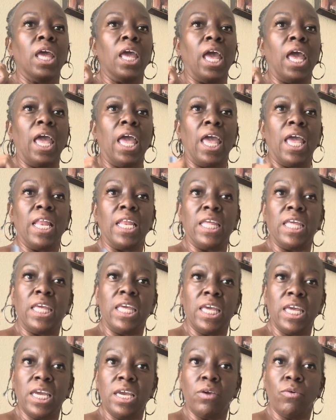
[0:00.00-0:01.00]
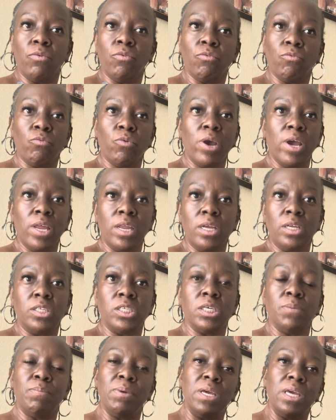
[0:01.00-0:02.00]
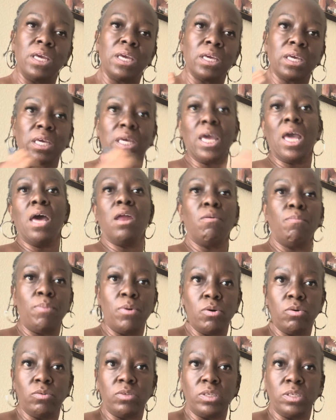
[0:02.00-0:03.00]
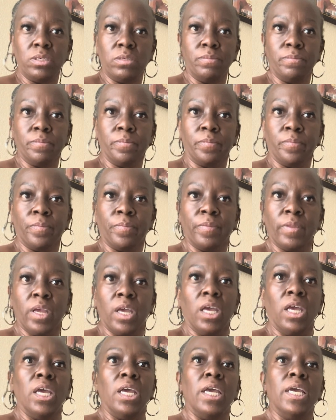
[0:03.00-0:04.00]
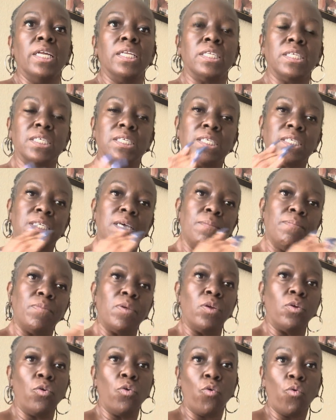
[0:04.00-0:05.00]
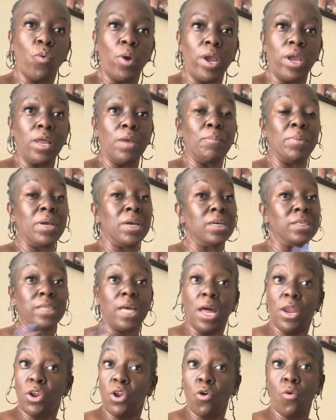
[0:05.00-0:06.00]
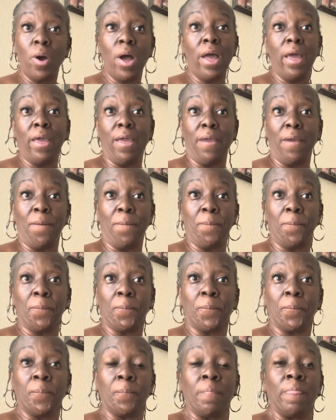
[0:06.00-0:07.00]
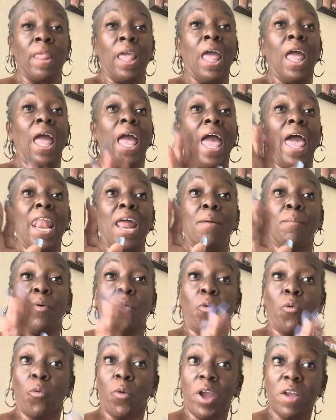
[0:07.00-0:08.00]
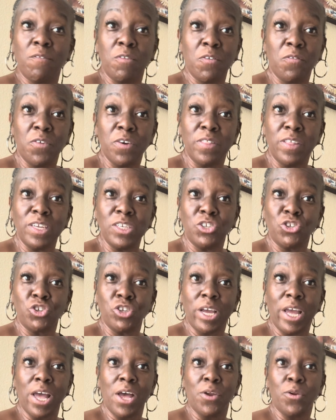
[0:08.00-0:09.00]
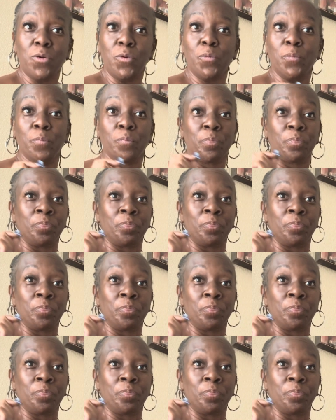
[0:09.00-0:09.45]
and get ready to be catapulted into something great, because I know I am. And I'm grateful for this channel.